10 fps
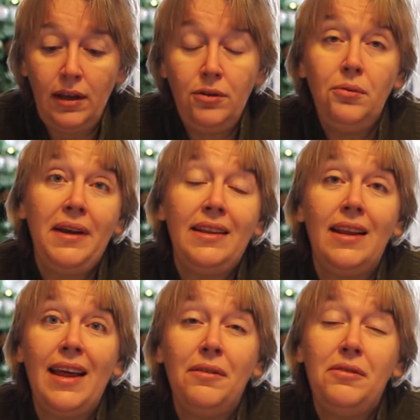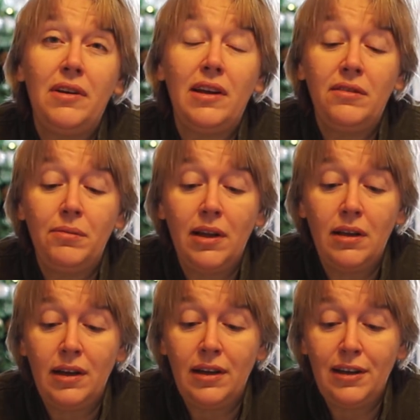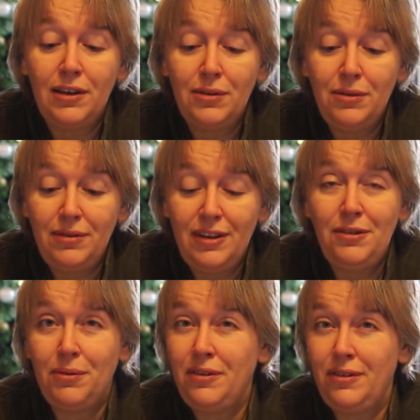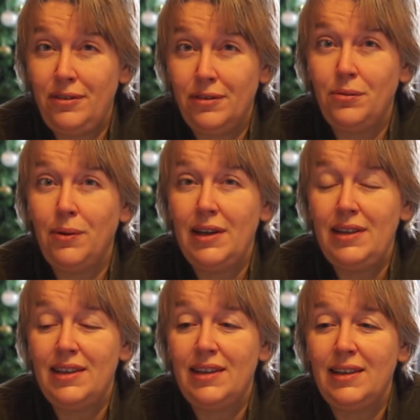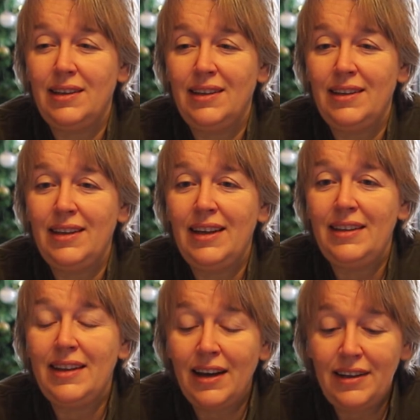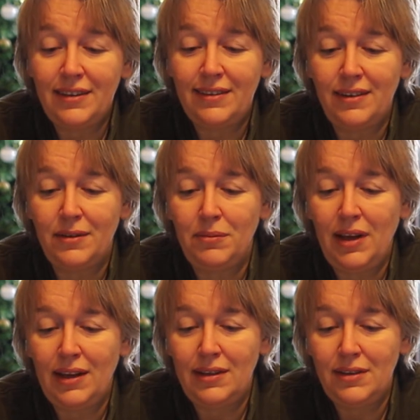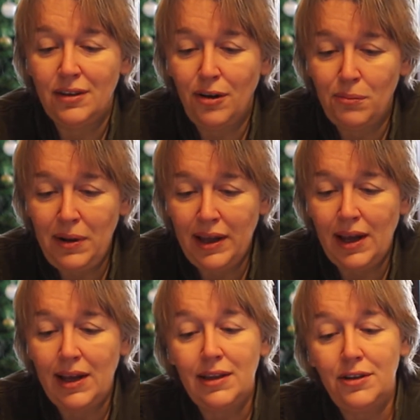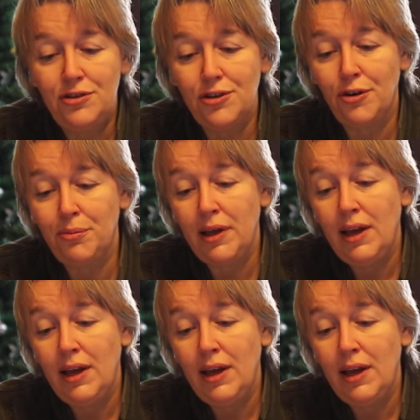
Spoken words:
doing the laundry as well. This was quite a tiresome and complicated job.